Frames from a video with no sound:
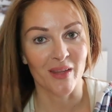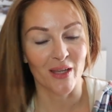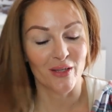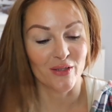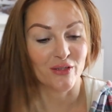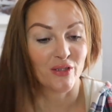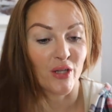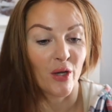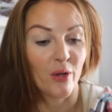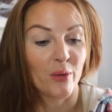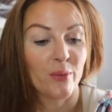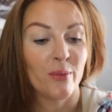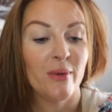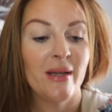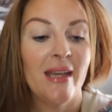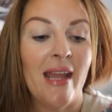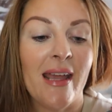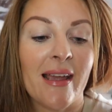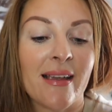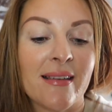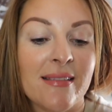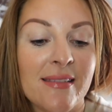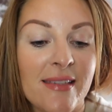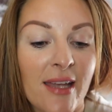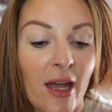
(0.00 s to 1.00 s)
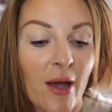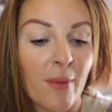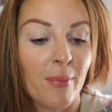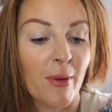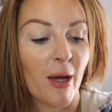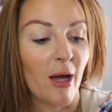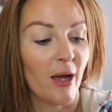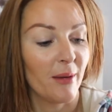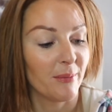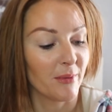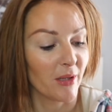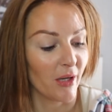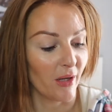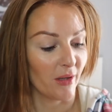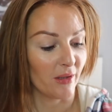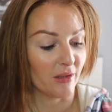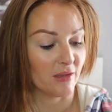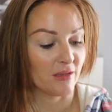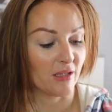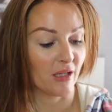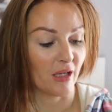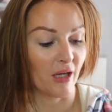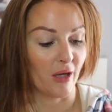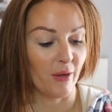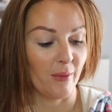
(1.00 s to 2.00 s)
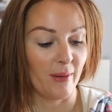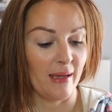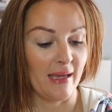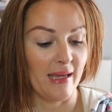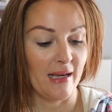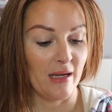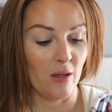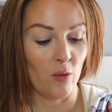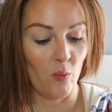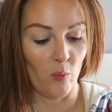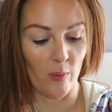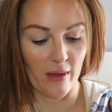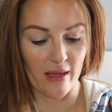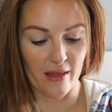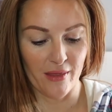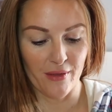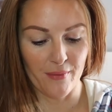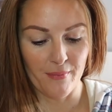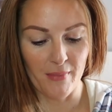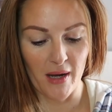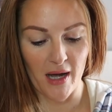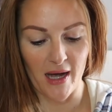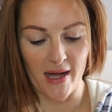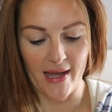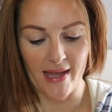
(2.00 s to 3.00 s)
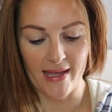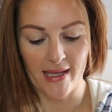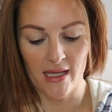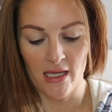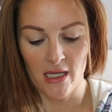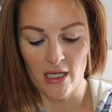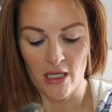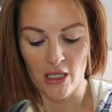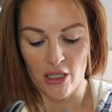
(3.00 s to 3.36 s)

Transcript: So next up, I'm going to go in with my